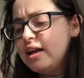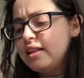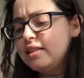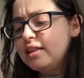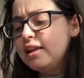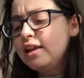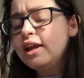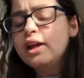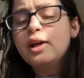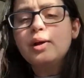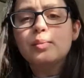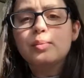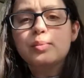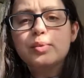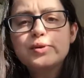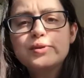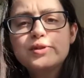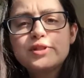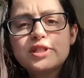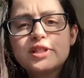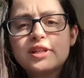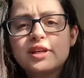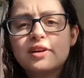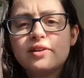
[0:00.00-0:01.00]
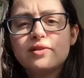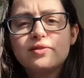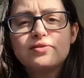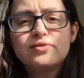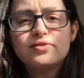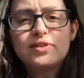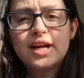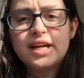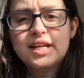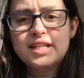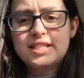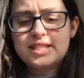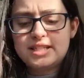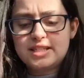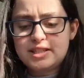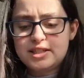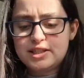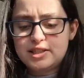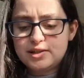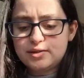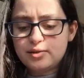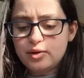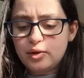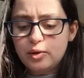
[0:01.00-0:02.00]
the Booster Face
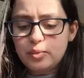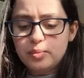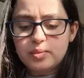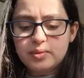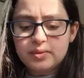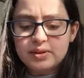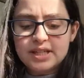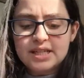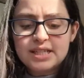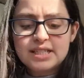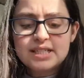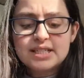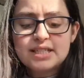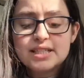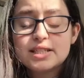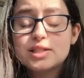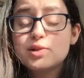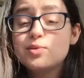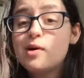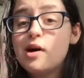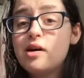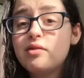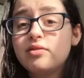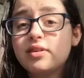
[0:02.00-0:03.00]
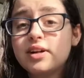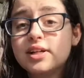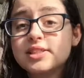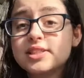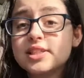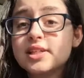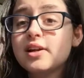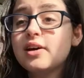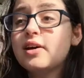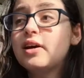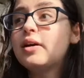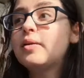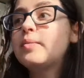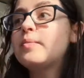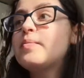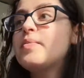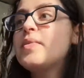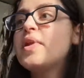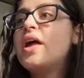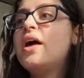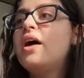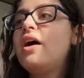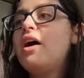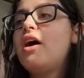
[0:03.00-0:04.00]
Scrub. This is $12.99.
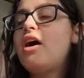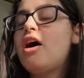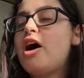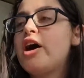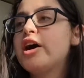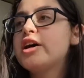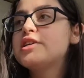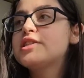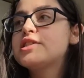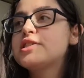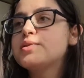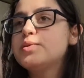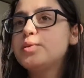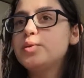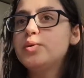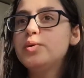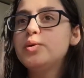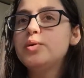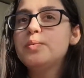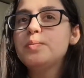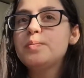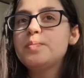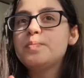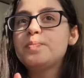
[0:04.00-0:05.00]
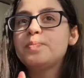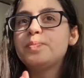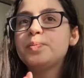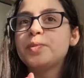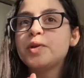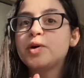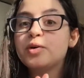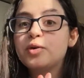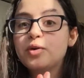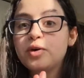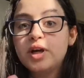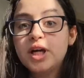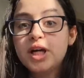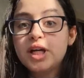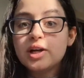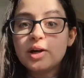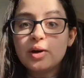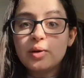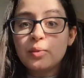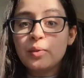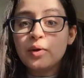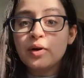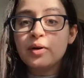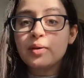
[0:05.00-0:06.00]
I saw the Cookie
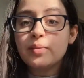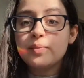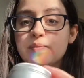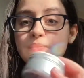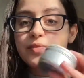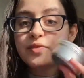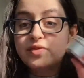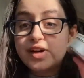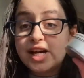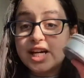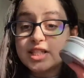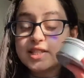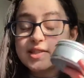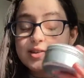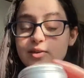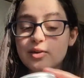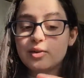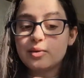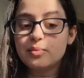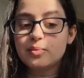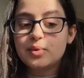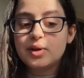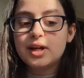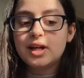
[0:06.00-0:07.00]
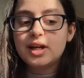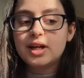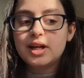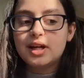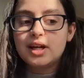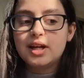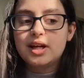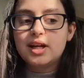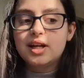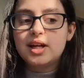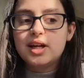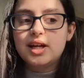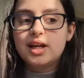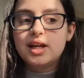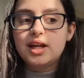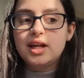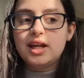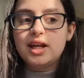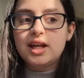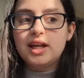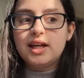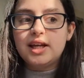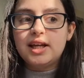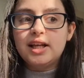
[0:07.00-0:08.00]
Dough one, face scrub,
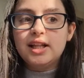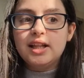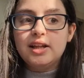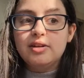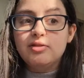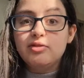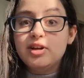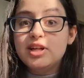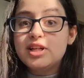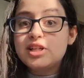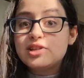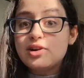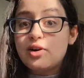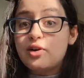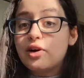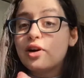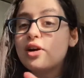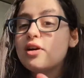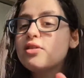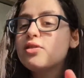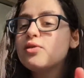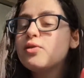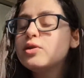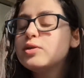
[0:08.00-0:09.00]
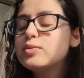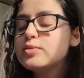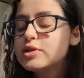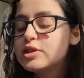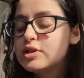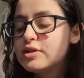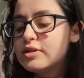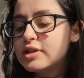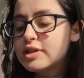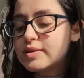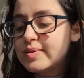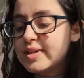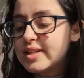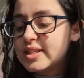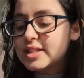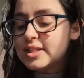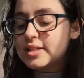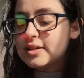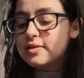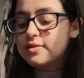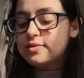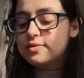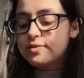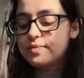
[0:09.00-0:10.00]
in the restock and I thought it was so
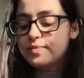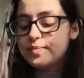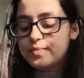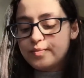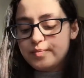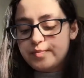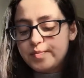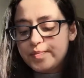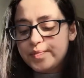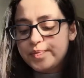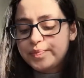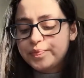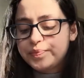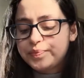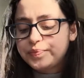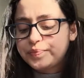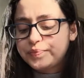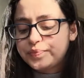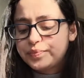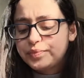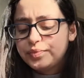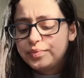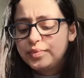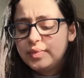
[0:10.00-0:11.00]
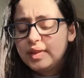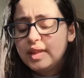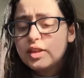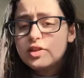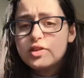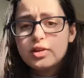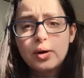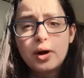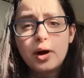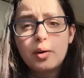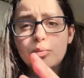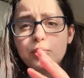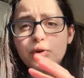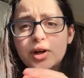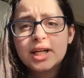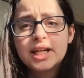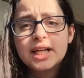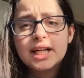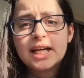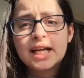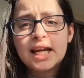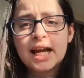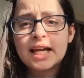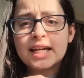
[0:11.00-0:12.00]
expensive. So I'm
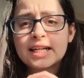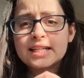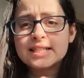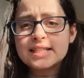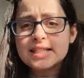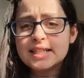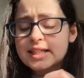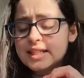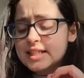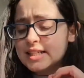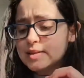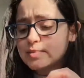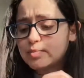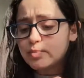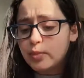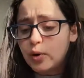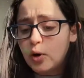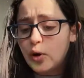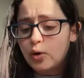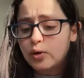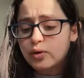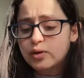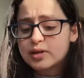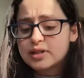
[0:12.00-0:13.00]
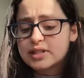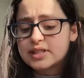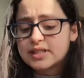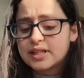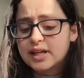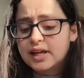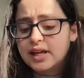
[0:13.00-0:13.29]
really glad it's in this box